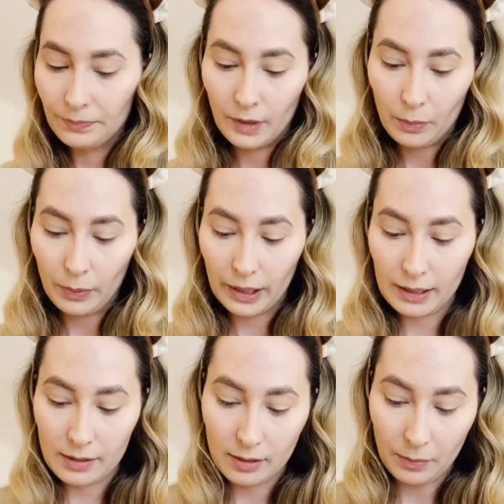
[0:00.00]

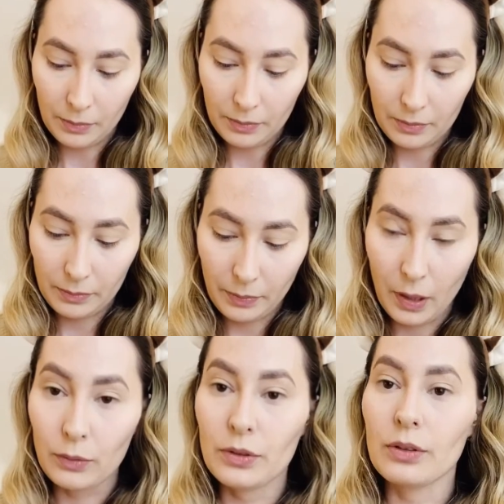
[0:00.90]
applying some
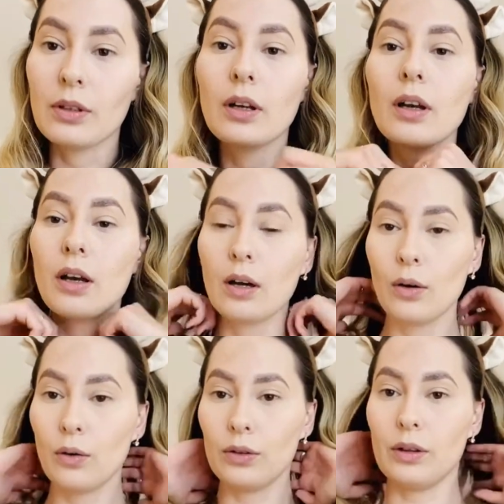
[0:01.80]
powder
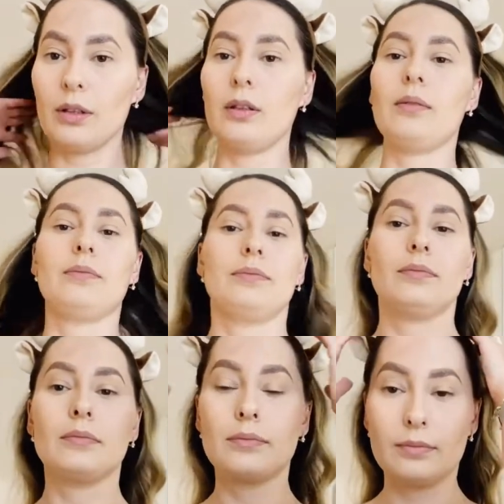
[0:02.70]
on
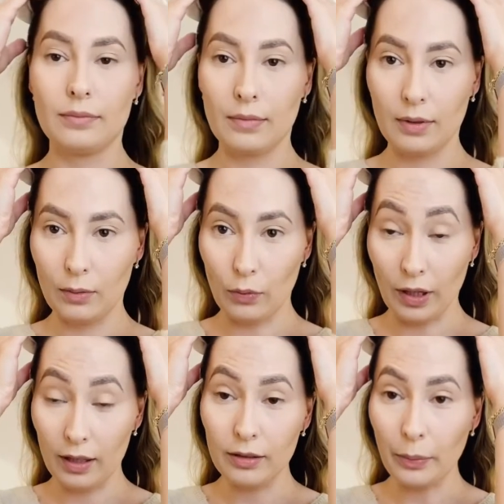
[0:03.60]

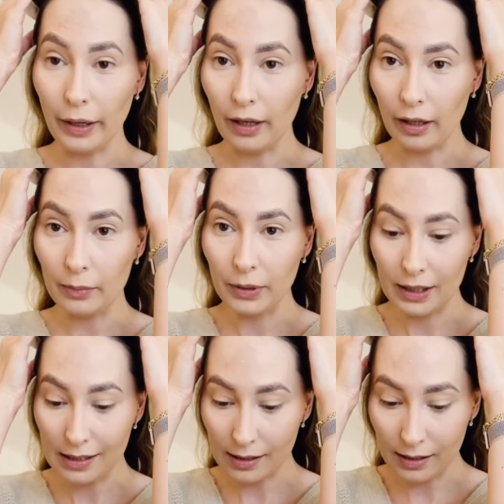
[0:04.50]
or under my eye,
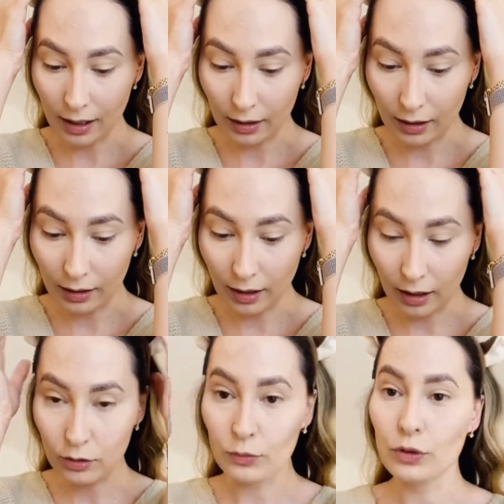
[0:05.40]
because I
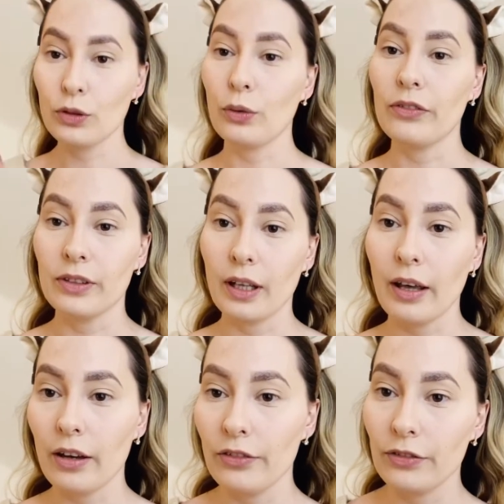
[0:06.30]
don't know if they
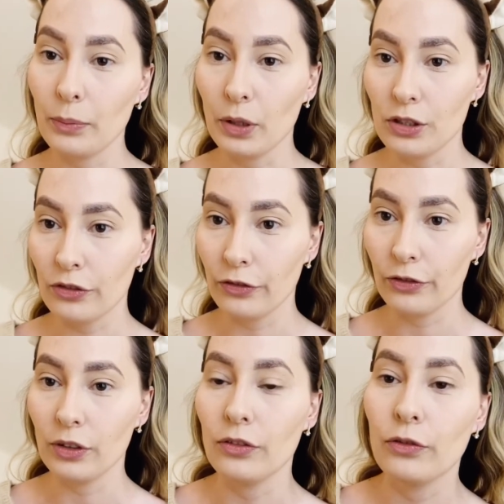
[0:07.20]
have a bunch of
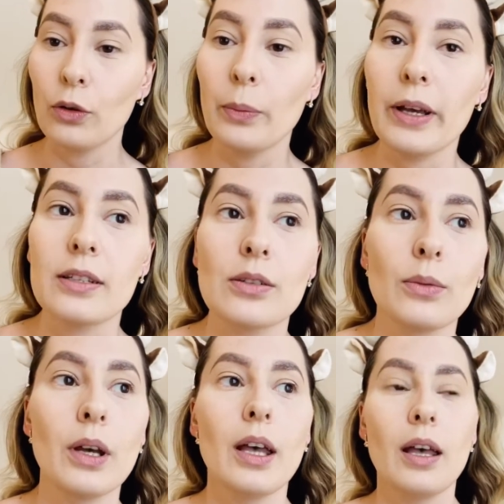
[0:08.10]
fallback, so